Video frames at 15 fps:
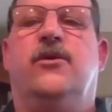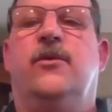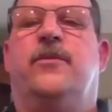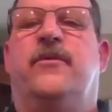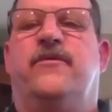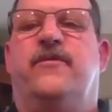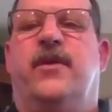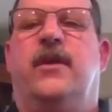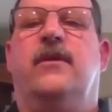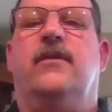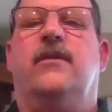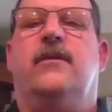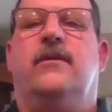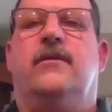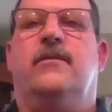do prevent
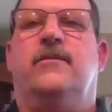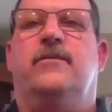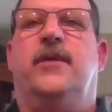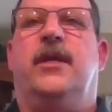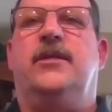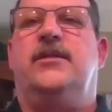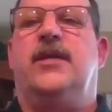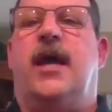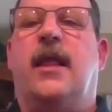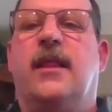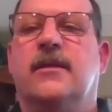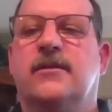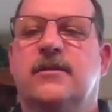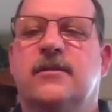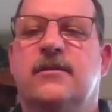many
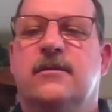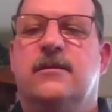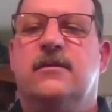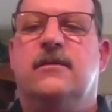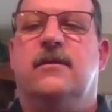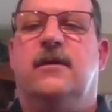challenges